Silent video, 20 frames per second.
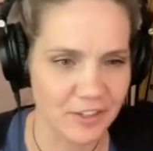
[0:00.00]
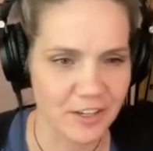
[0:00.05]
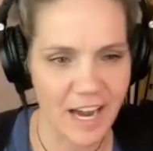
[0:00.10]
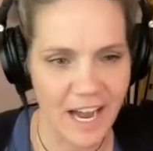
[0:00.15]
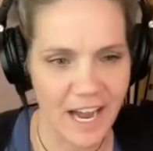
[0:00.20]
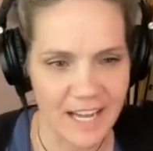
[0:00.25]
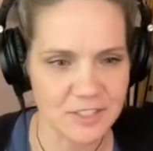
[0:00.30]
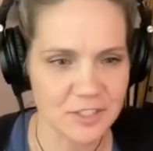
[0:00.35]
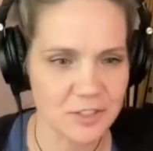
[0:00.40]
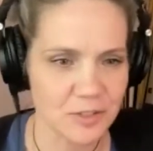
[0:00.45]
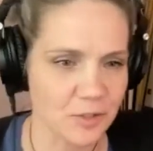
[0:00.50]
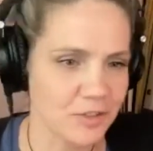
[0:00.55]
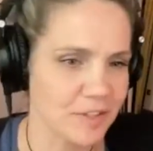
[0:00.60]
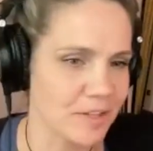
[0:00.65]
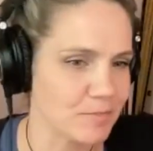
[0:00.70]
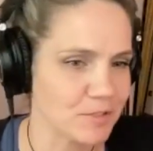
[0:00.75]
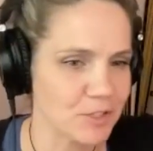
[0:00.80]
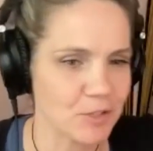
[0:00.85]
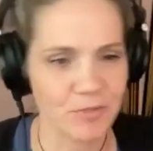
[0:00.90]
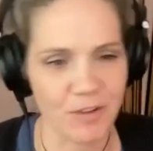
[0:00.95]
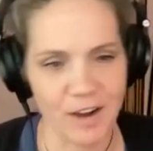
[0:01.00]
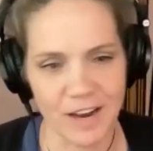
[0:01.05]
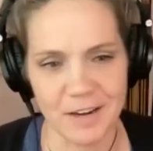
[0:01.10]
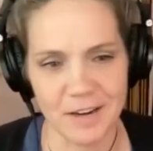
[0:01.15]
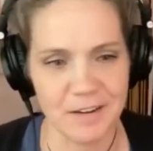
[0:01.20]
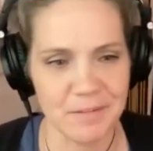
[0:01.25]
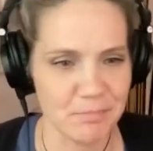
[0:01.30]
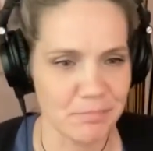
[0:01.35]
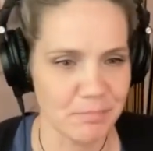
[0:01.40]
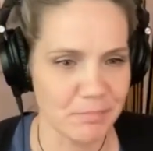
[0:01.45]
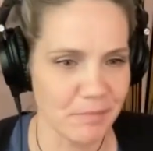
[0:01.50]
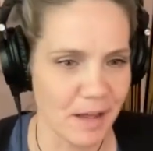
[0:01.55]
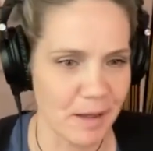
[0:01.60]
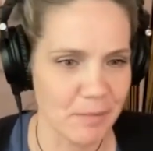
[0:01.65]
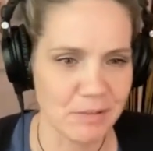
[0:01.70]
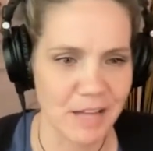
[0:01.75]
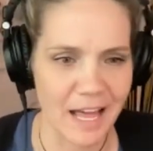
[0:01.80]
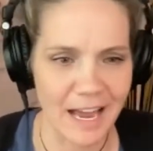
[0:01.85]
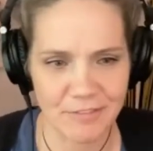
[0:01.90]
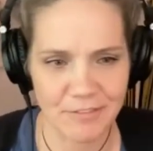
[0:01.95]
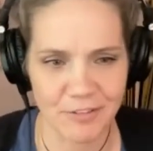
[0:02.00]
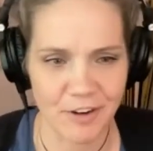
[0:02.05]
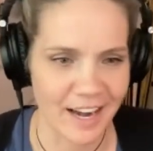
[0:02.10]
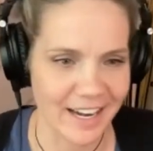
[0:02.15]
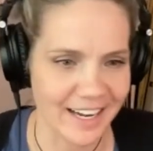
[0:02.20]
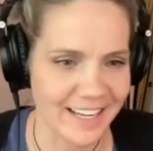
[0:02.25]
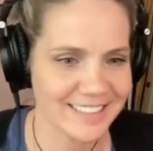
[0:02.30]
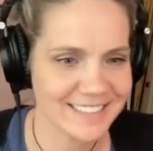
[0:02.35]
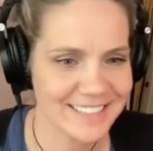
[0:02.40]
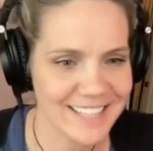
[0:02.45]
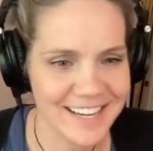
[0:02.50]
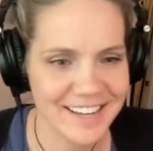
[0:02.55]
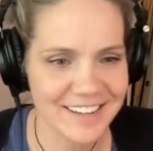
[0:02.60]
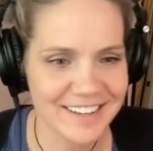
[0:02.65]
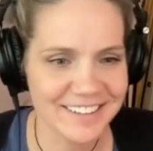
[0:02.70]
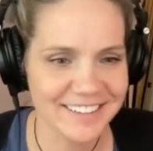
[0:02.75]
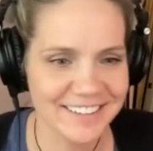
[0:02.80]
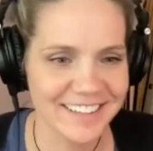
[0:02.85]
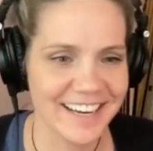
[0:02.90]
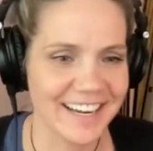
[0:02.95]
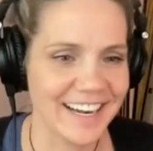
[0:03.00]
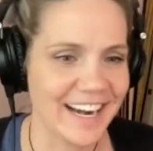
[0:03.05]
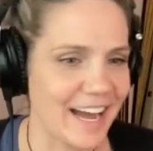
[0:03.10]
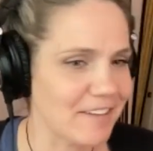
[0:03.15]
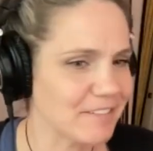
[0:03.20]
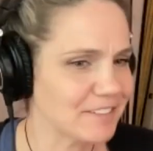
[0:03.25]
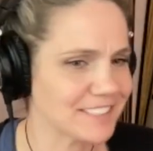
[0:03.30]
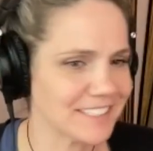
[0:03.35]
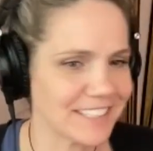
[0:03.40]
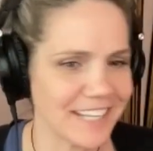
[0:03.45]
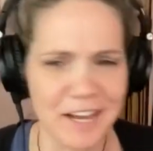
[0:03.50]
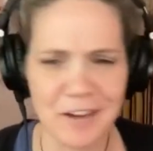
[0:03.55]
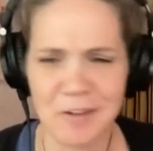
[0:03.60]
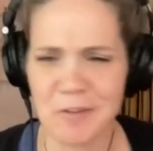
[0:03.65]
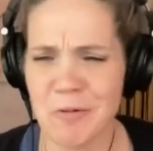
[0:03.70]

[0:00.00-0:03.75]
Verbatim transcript: their guides told them to run a, a Black Friday sale. And I was like,